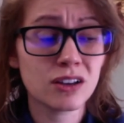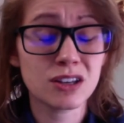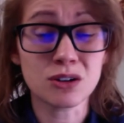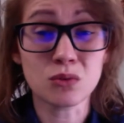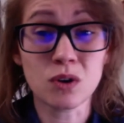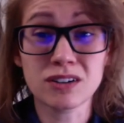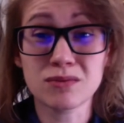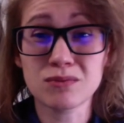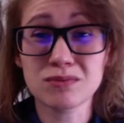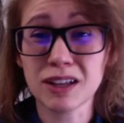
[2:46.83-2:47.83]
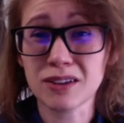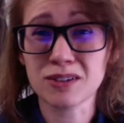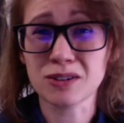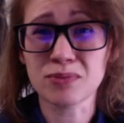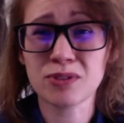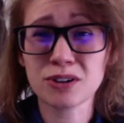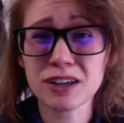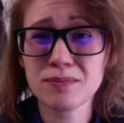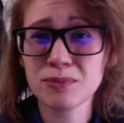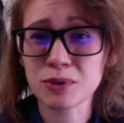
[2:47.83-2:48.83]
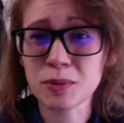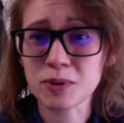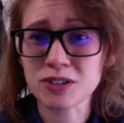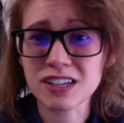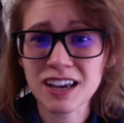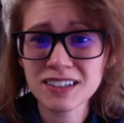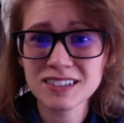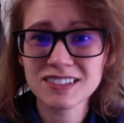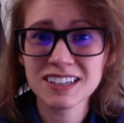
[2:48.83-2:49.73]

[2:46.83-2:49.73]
one like or 33%.